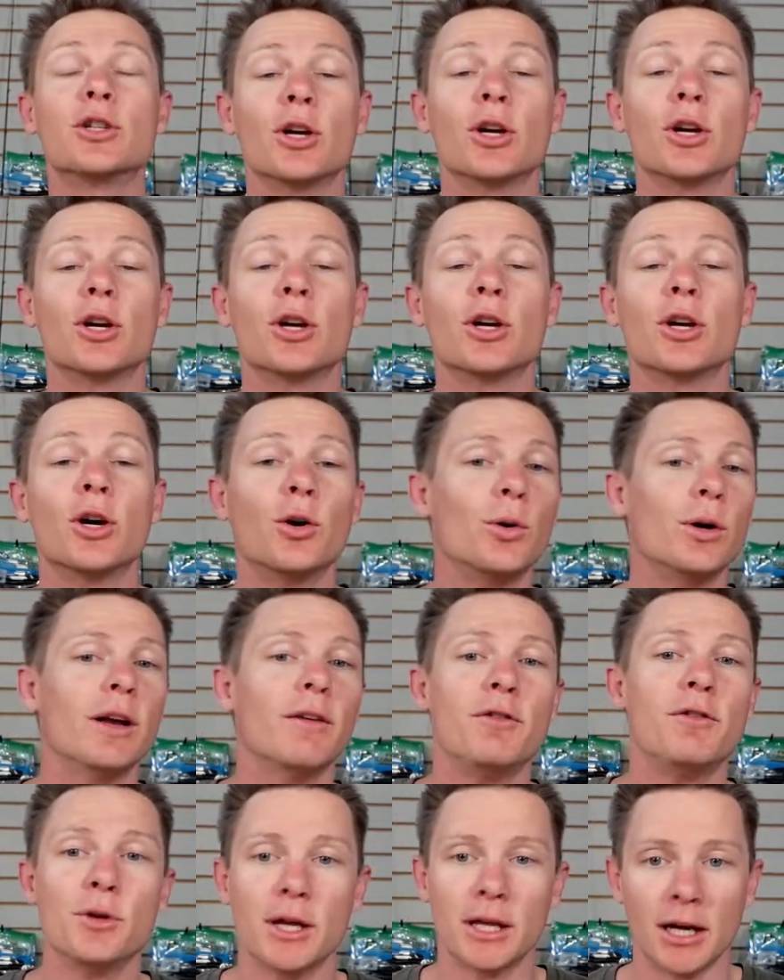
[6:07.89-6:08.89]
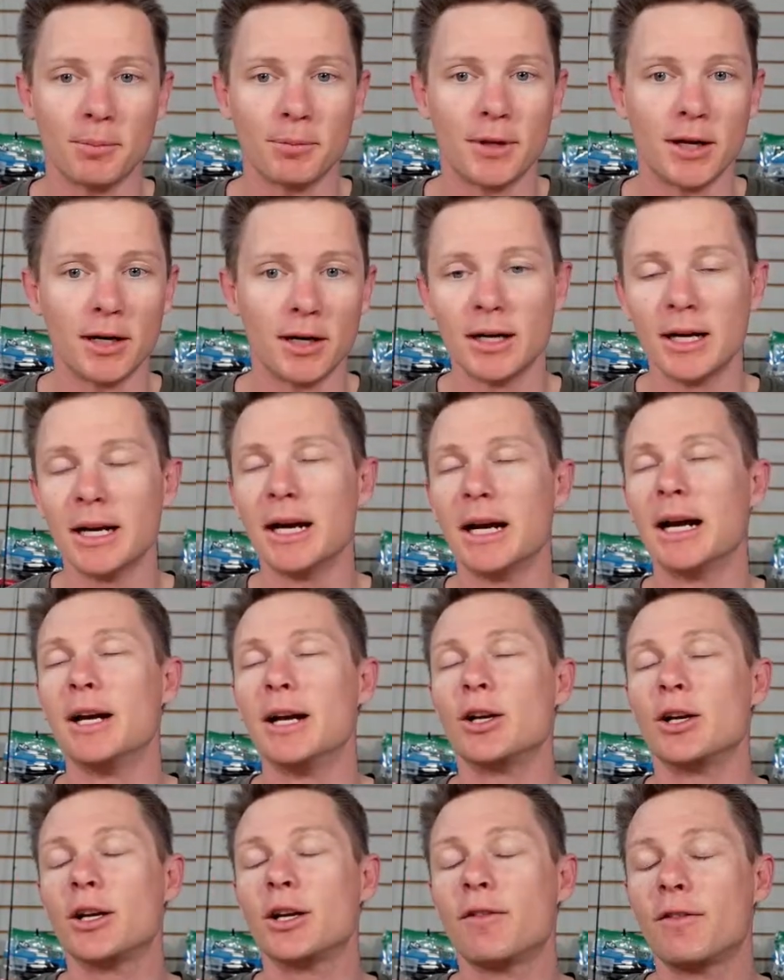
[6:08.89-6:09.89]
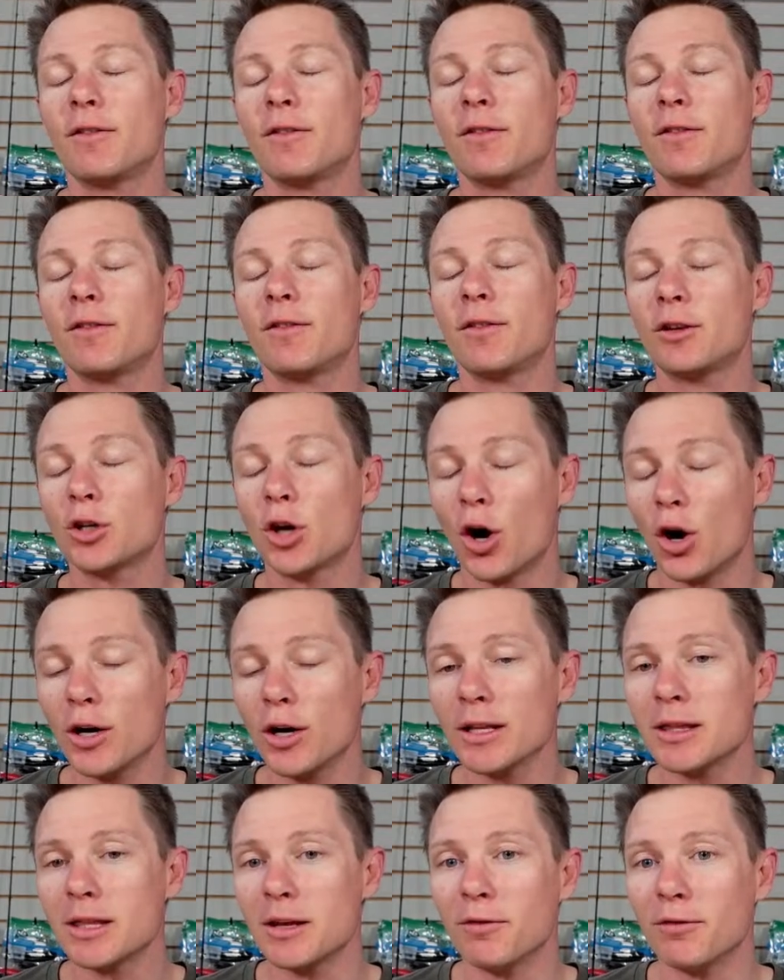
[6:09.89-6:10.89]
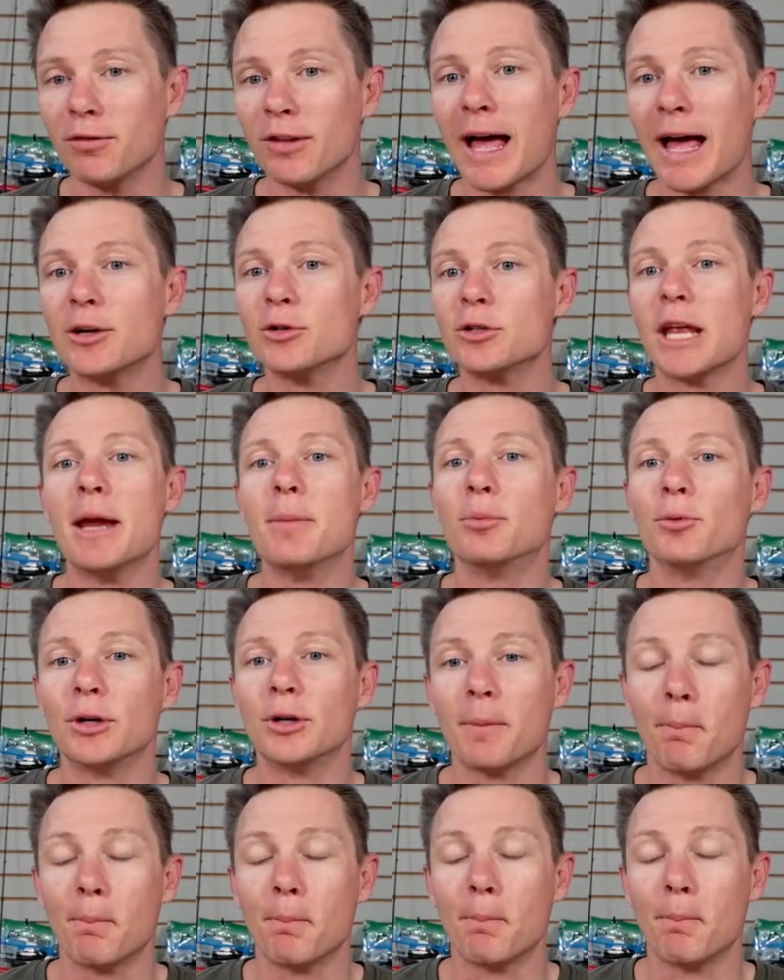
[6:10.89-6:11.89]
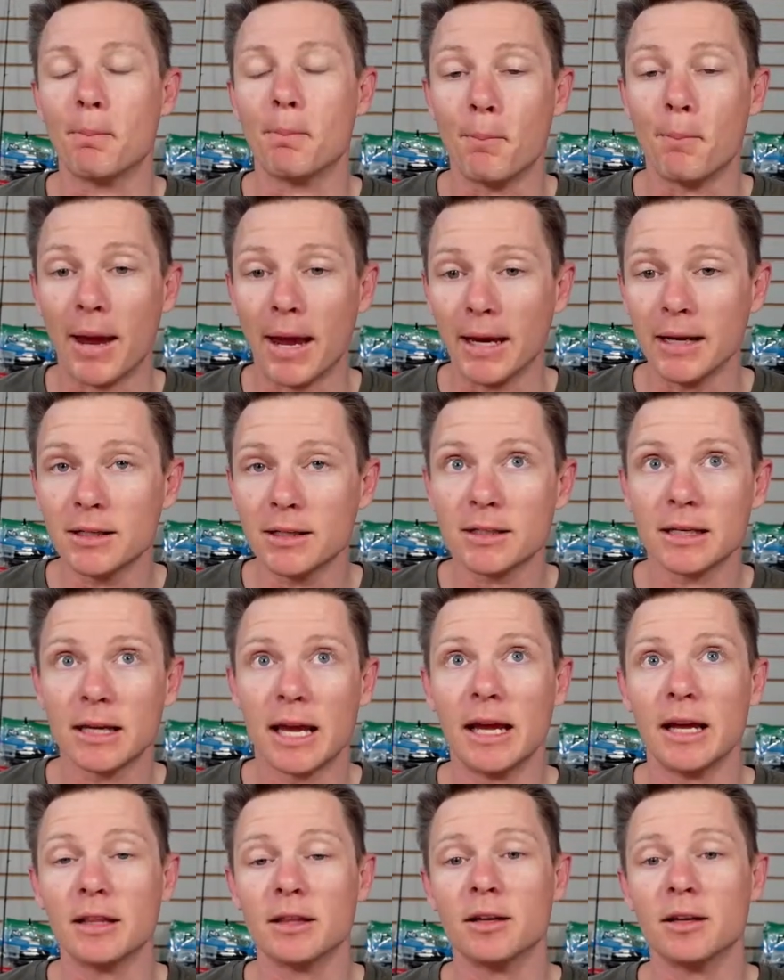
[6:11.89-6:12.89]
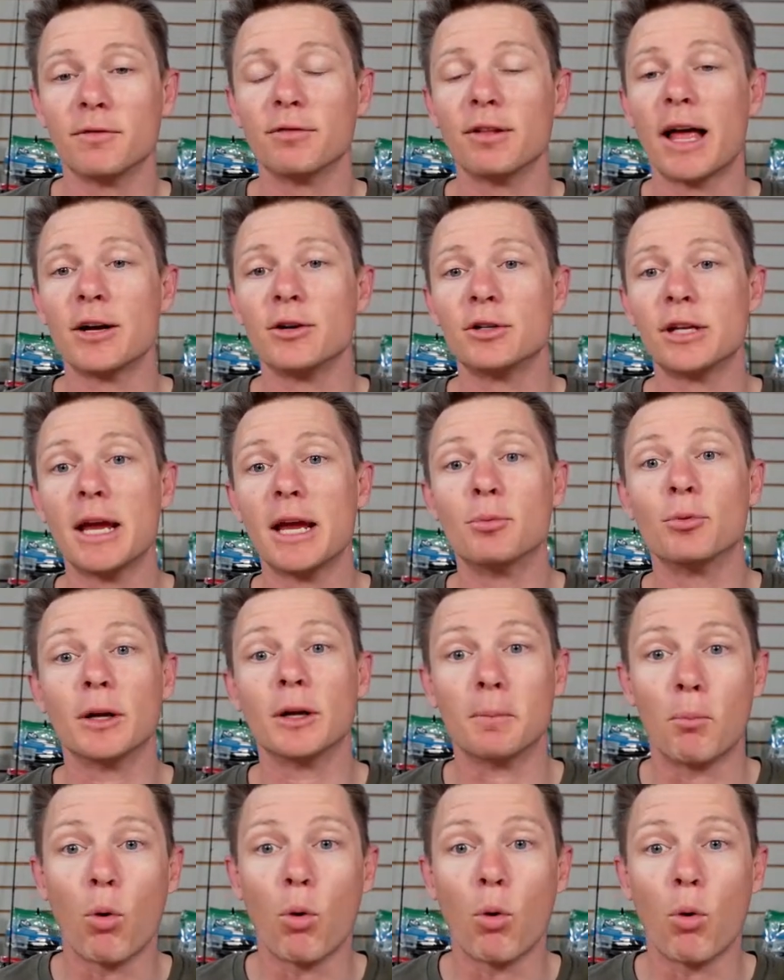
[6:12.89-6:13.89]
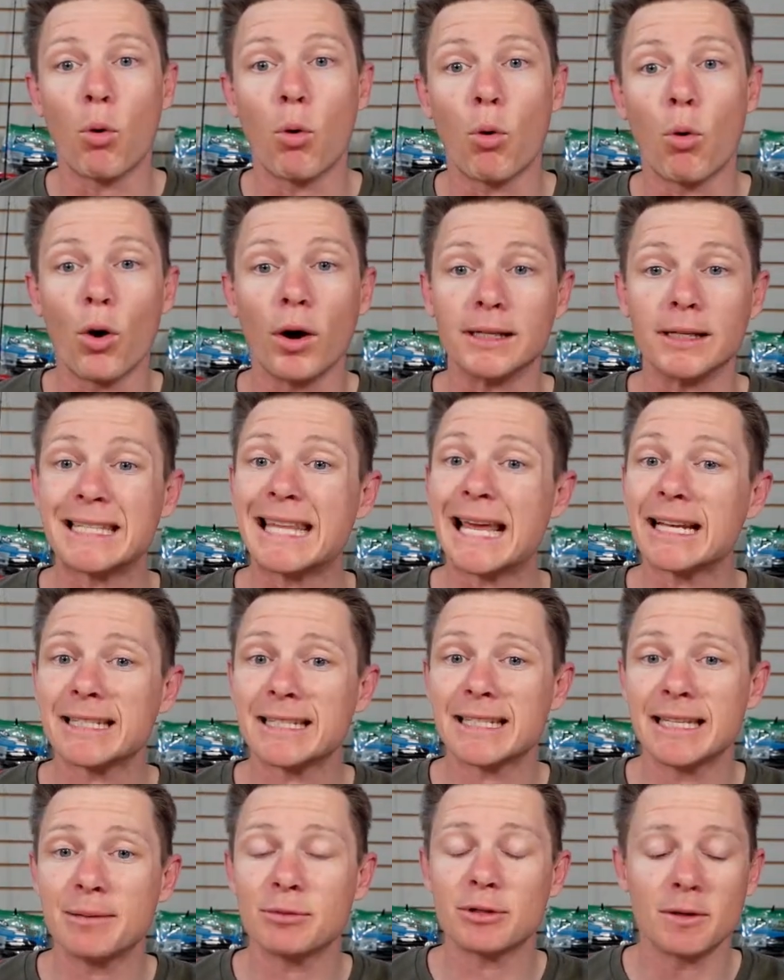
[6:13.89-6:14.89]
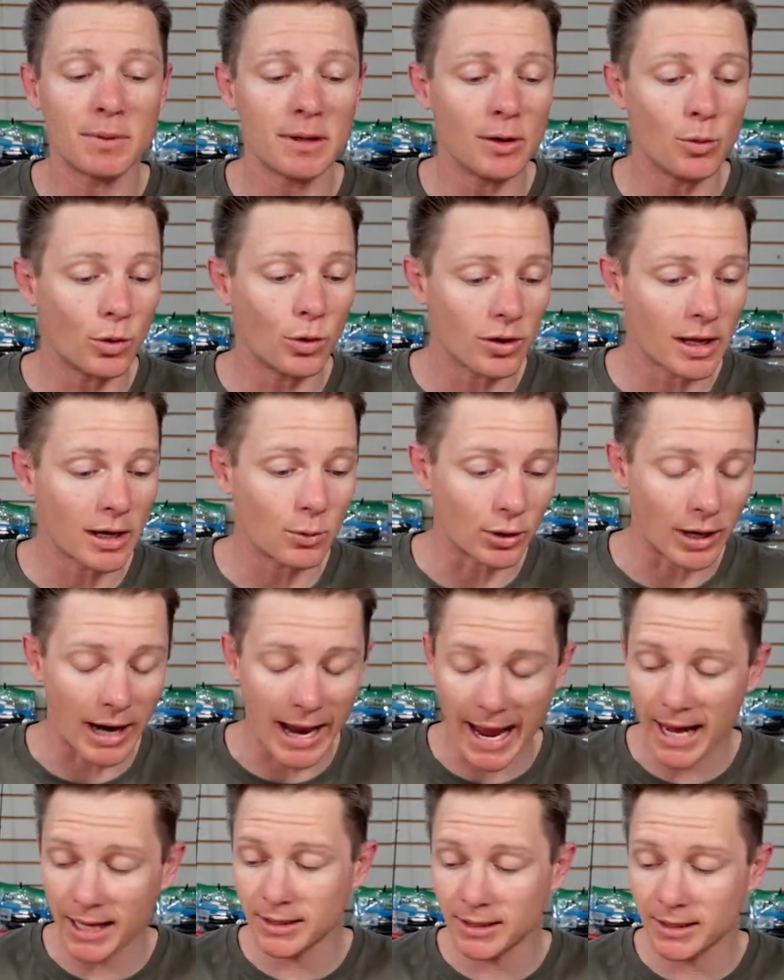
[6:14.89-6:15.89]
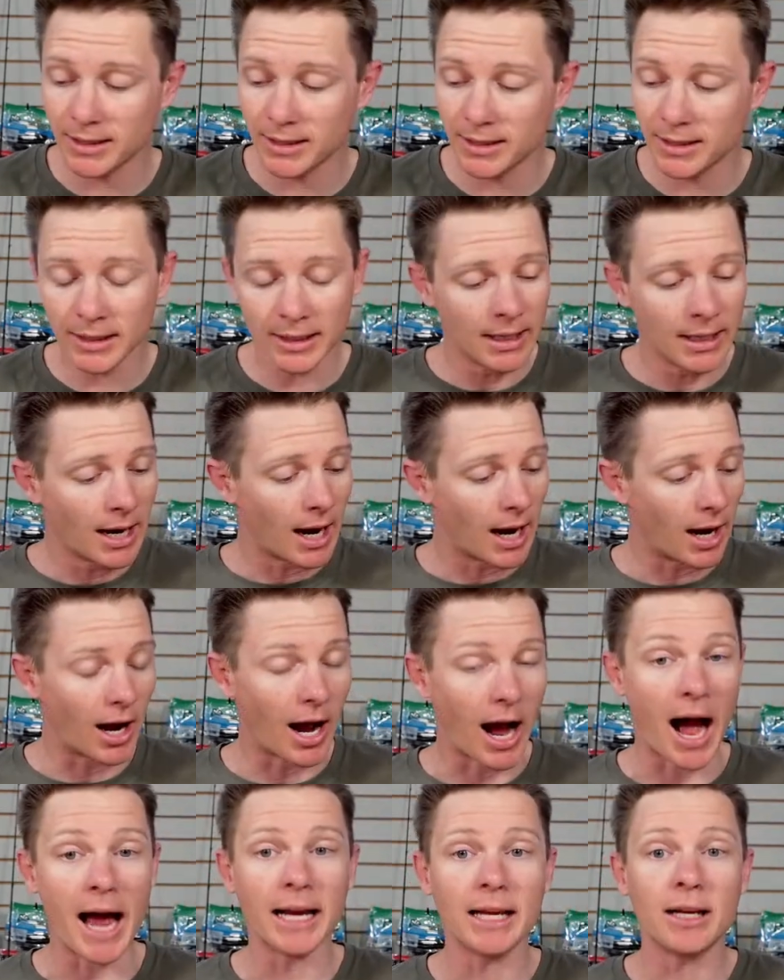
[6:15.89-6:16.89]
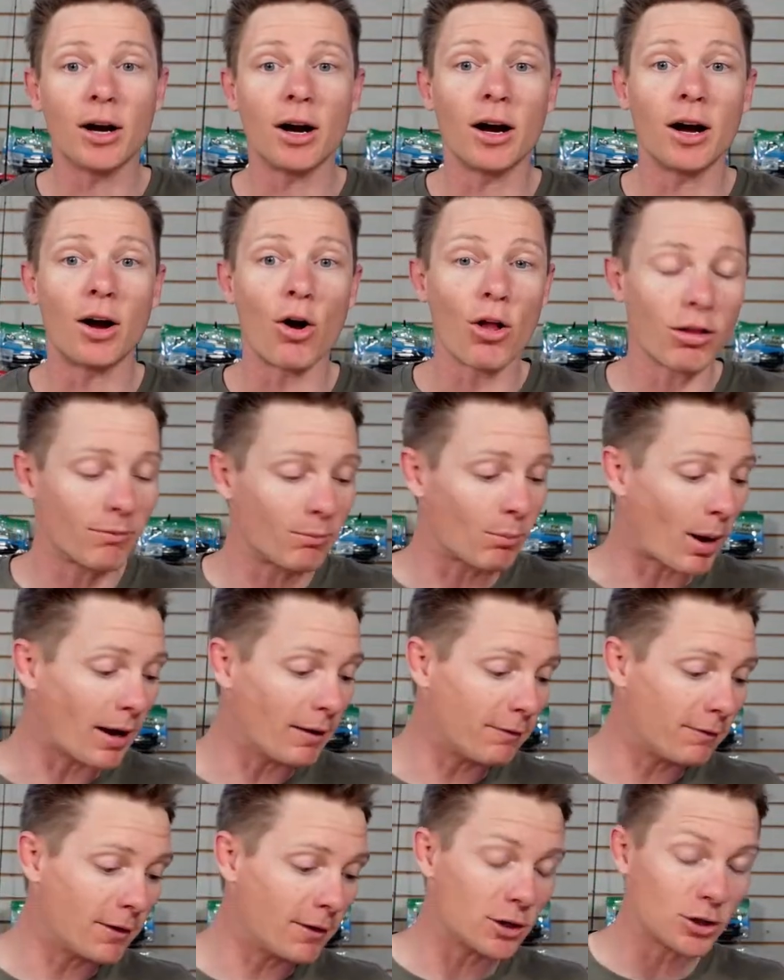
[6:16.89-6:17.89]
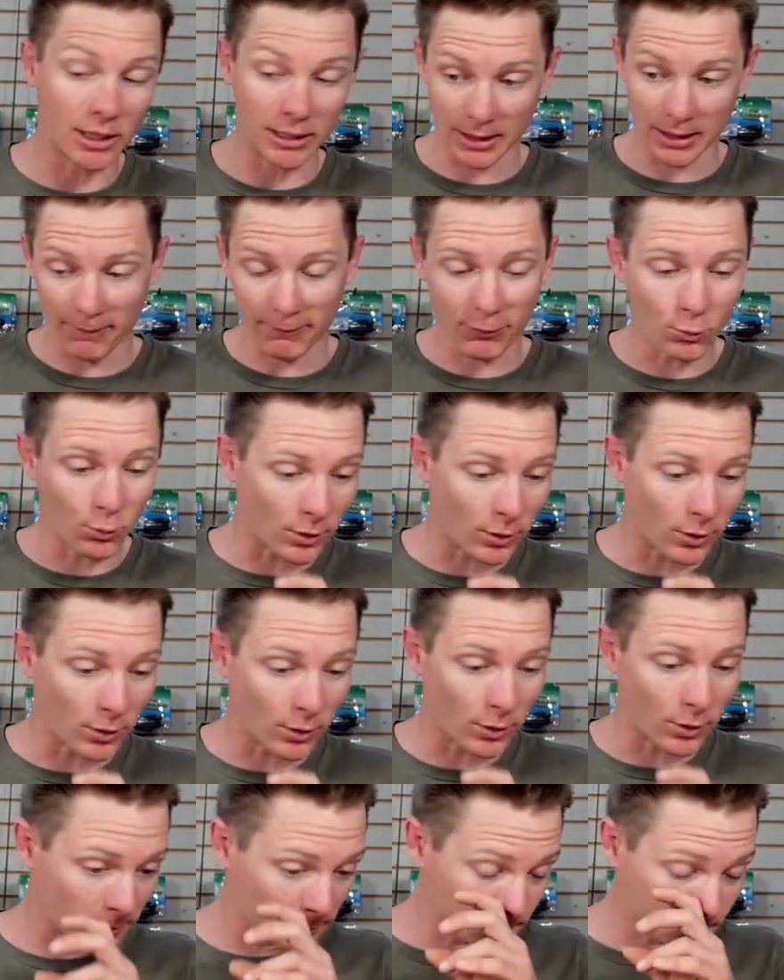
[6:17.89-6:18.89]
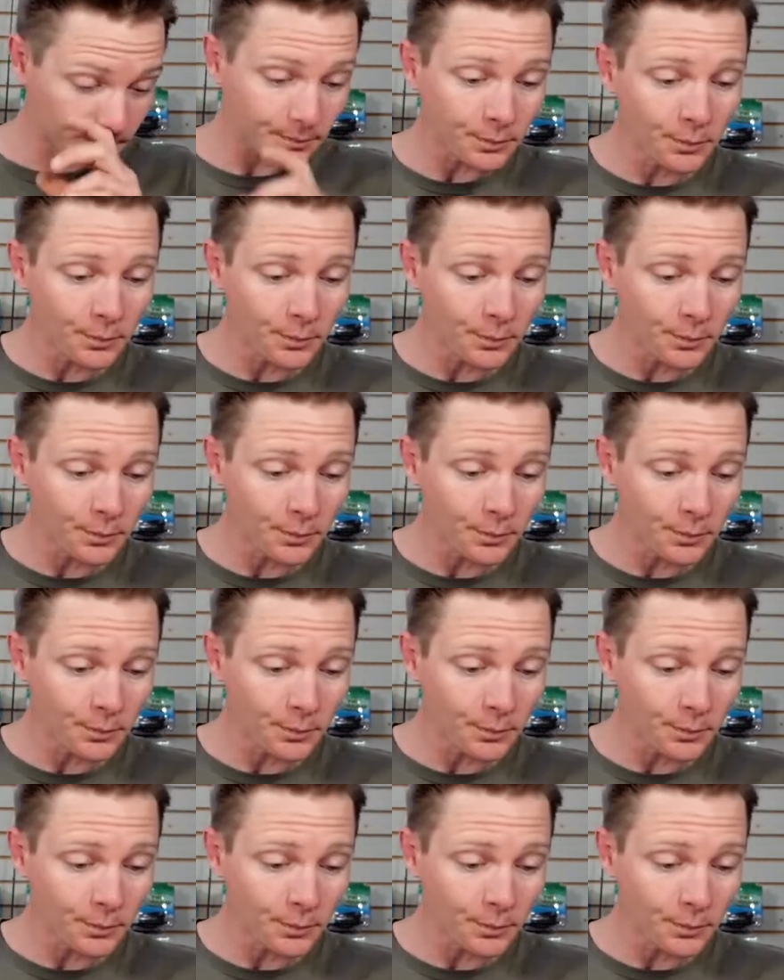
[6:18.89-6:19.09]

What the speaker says: So if you get up there, target the flatter tapering banks, the flatter tapering points. That seems to be where they were at. I caught all of my fish except for one.